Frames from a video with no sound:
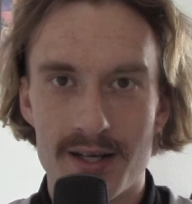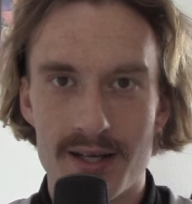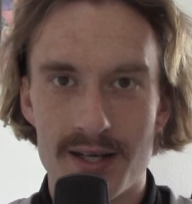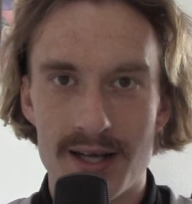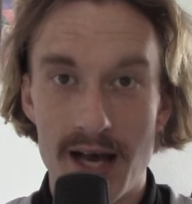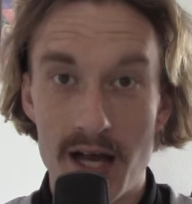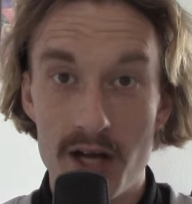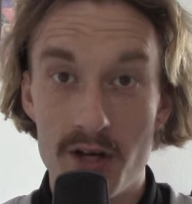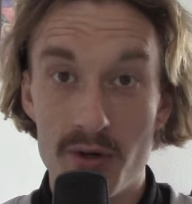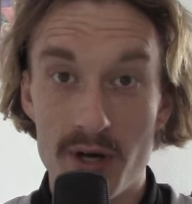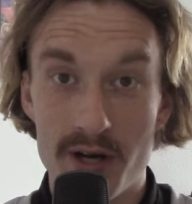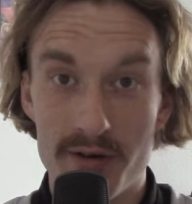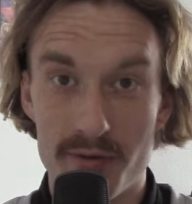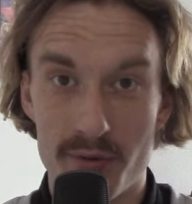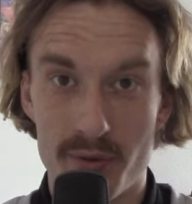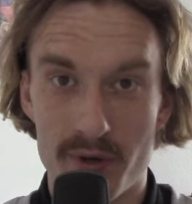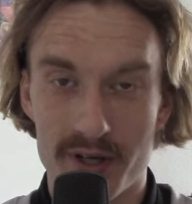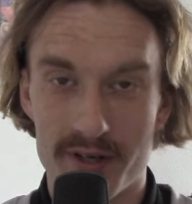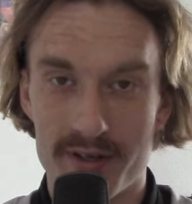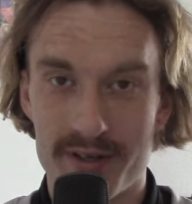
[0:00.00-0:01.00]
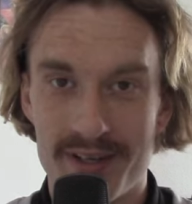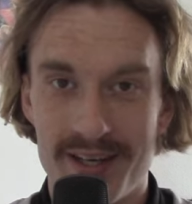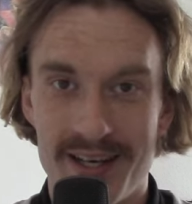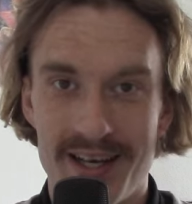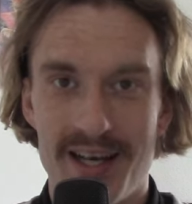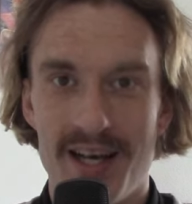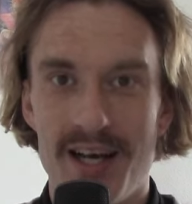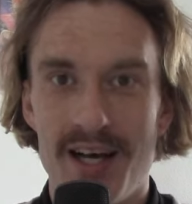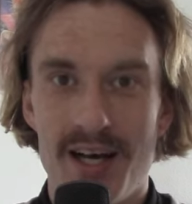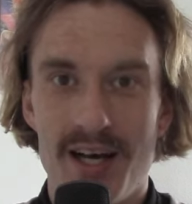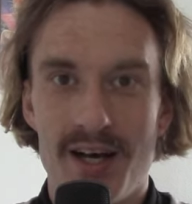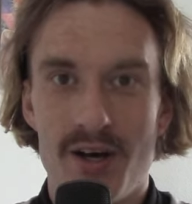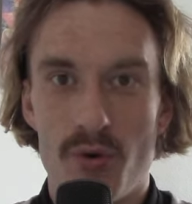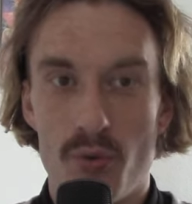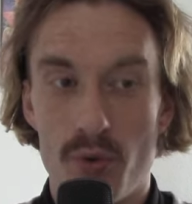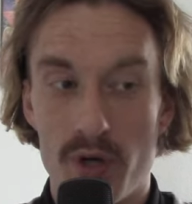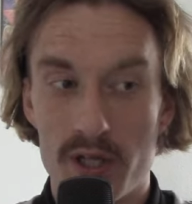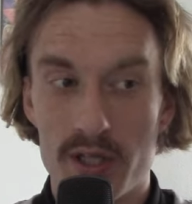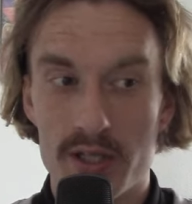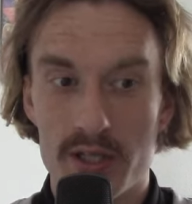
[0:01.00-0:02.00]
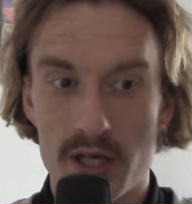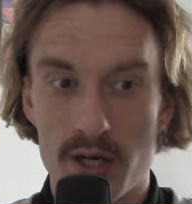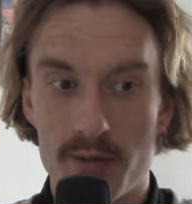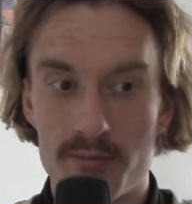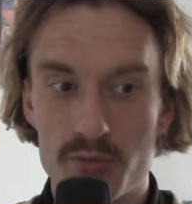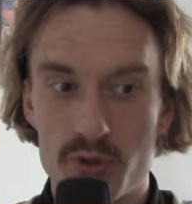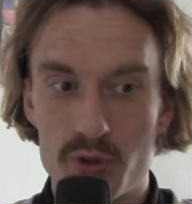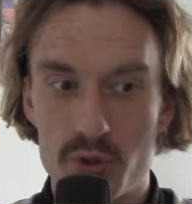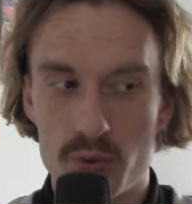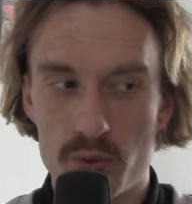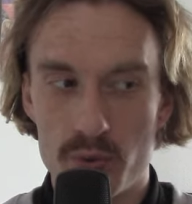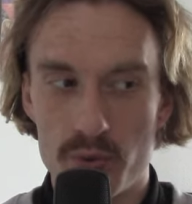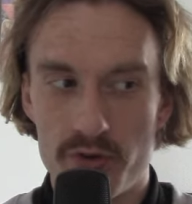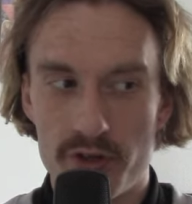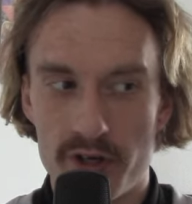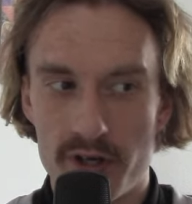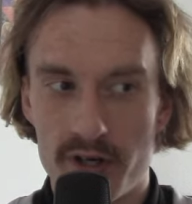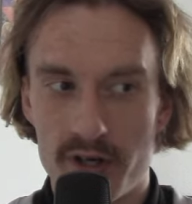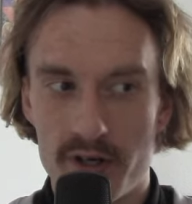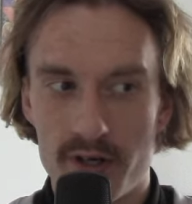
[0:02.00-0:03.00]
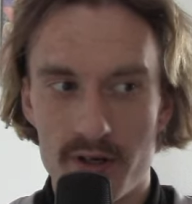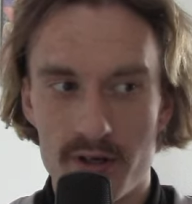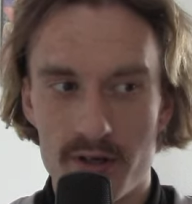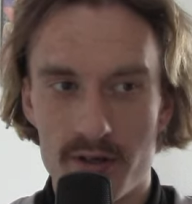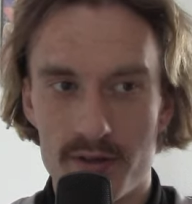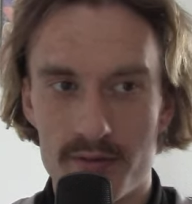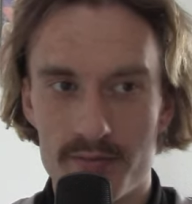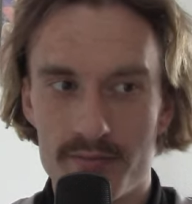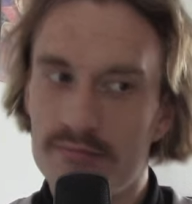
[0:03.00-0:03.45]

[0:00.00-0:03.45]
Hello, everyone. Welcome to the